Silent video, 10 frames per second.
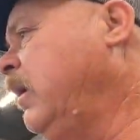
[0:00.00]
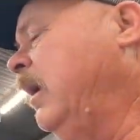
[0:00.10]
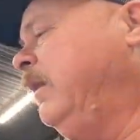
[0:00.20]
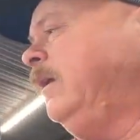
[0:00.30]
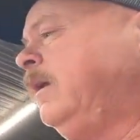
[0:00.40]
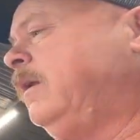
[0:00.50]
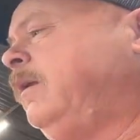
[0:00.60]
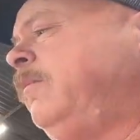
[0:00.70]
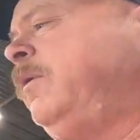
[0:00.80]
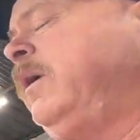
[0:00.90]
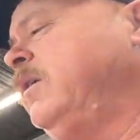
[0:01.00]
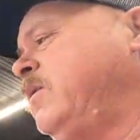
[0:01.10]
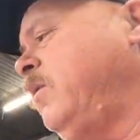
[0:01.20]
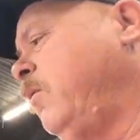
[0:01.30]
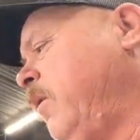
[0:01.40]
and then I'm gonna get
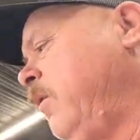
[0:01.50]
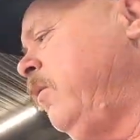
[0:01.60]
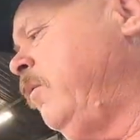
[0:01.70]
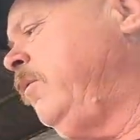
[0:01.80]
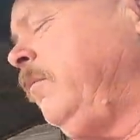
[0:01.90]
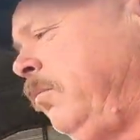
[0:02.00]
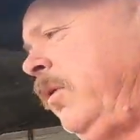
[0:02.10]
started on the